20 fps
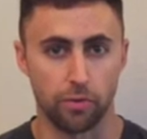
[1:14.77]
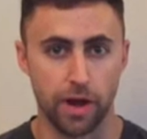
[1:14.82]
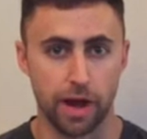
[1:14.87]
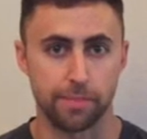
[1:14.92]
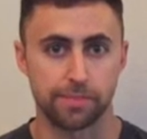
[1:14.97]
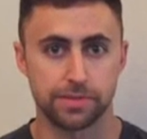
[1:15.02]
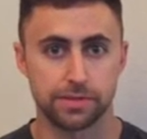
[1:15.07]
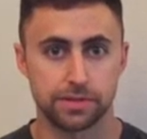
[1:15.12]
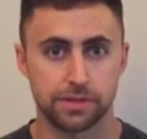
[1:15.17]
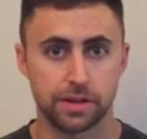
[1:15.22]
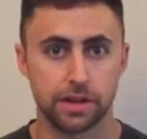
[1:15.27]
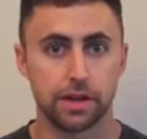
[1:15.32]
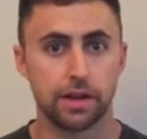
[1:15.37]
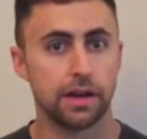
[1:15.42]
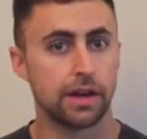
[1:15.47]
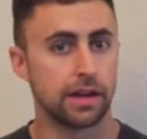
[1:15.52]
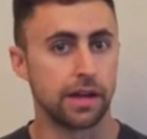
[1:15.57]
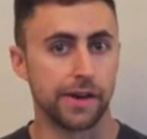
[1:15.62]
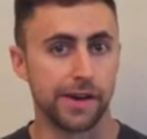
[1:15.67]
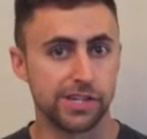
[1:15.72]
reps.
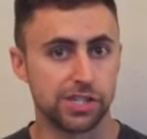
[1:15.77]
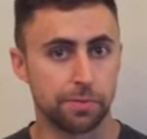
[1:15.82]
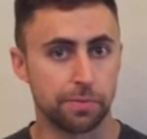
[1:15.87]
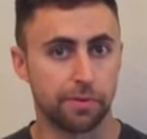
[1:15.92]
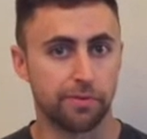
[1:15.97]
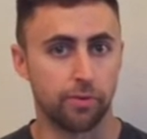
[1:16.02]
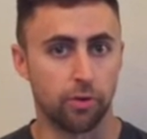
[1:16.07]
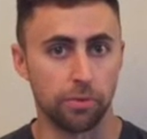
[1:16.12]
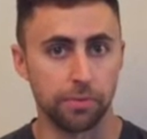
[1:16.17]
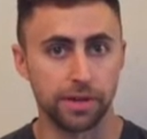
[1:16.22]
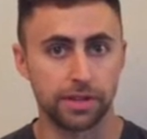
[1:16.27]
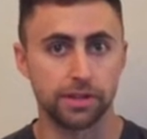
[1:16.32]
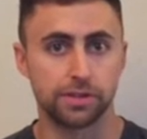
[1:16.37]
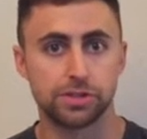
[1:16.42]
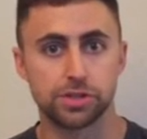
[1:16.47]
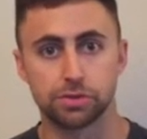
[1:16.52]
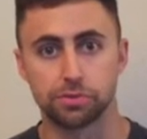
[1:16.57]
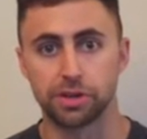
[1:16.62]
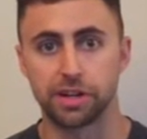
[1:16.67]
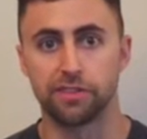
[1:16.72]
Now, as you're performing those
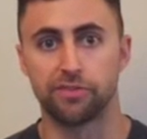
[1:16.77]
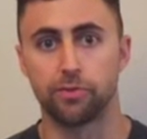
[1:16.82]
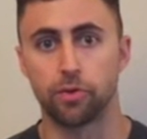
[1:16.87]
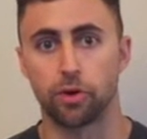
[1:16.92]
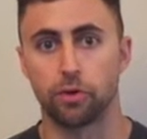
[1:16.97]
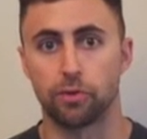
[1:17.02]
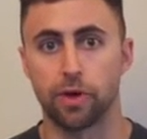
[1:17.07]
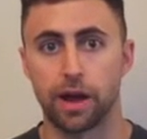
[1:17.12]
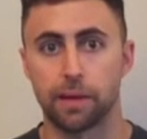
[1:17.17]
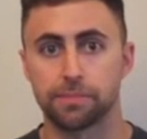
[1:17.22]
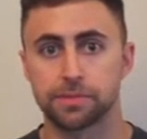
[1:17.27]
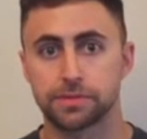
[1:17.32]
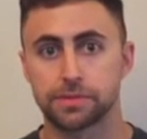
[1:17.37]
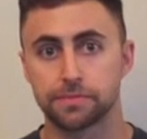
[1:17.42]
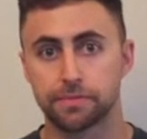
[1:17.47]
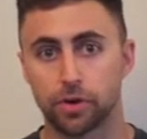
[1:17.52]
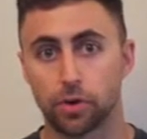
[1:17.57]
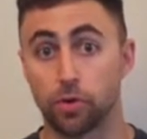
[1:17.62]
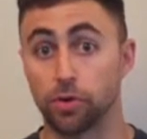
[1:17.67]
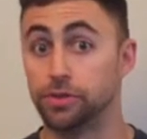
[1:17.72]
three to four reps
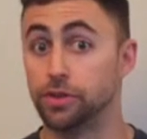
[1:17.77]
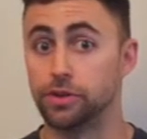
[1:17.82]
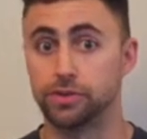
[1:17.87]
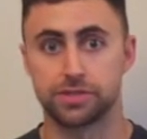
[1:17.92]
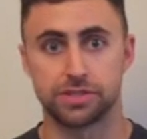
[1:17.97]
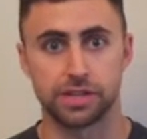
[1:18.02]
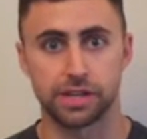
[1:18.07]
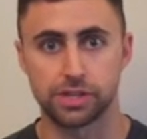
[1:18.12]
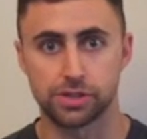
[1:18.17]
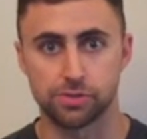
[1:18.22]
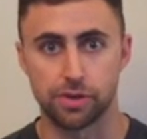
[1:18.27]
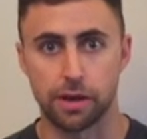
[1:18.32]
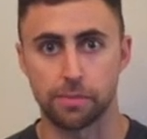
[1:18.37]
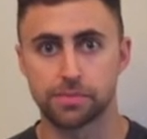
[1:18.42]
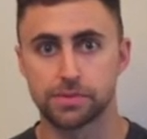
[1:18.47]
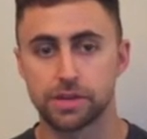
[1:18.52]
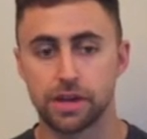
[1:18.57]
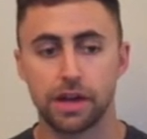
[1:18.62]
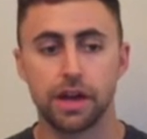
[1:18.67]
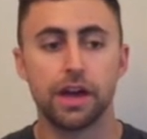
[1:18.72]
or those six
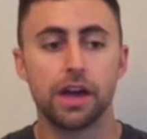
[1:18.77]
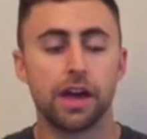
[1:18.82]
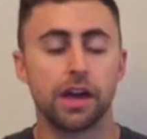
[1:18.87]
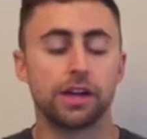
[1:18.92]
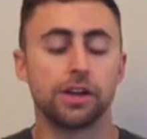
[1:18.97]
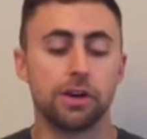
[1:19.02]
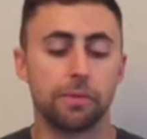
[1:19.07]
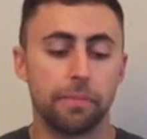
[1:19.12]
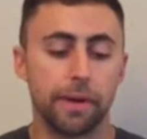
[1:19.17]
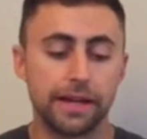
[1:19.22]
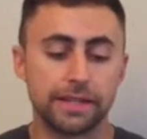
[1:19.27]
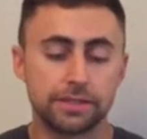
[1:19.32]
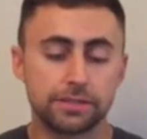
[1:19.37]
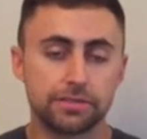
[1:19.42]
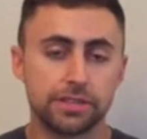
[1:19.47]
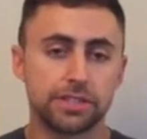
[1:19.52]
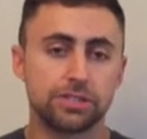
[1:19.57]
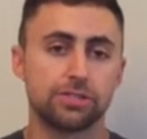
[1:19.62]
reps, you're basically